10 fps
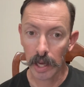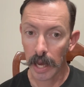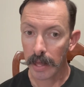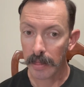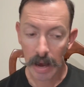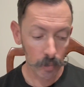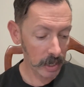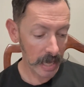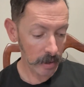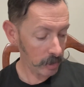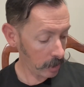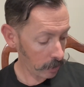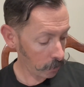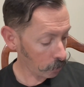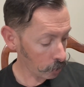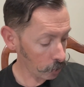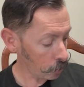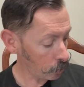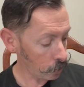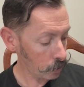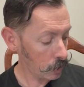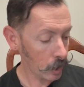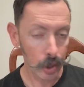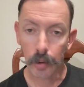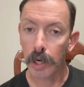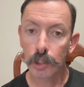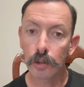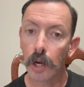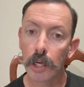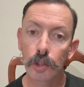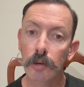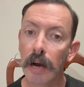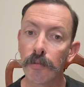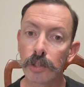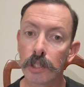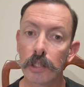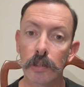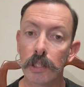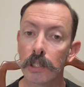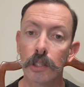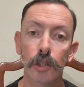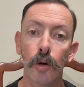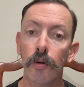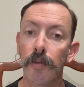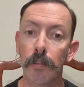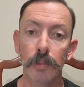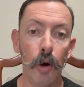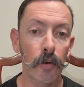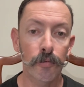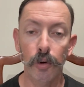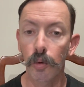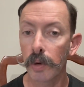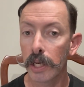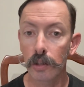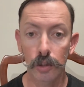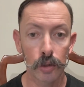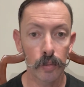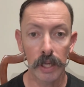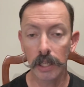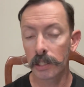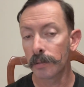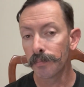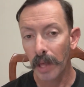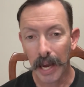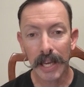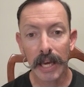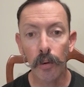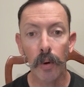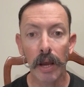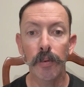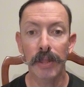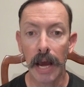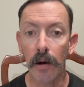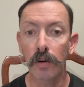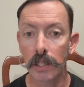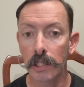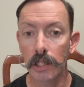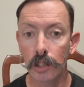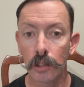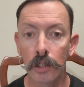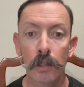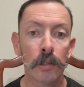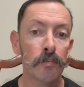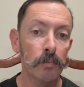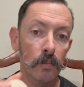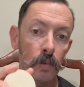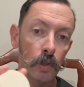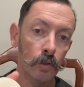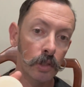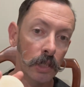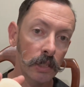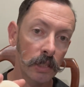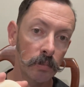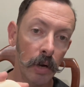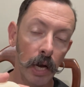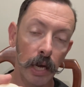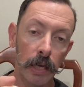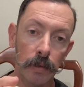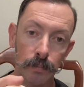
and that would get me through, a travel series. And so if I'm going for a week or 2 weeks, I can get away without conditioner. Use this as my